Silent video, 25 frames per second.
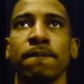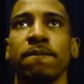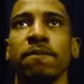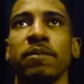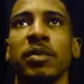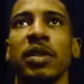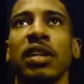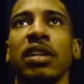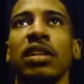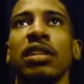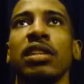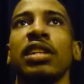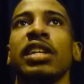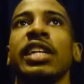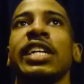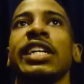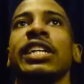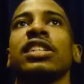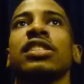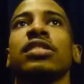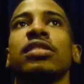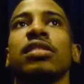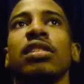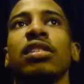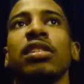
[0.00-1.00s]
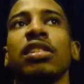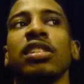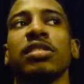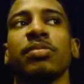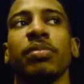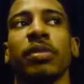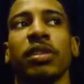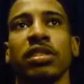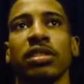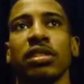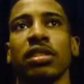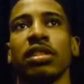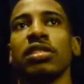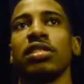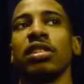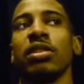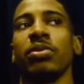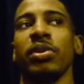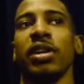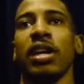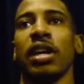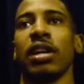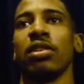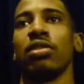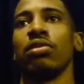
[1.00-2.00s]
But he did express to us that
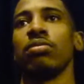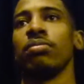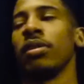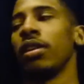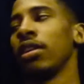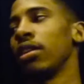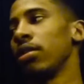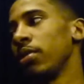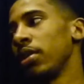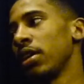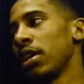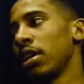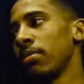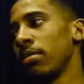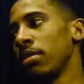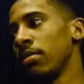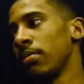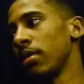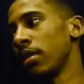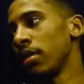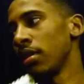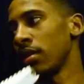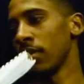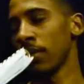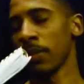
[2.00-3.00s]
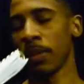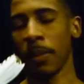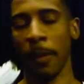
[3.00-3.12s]
we got to do better, we got to do better.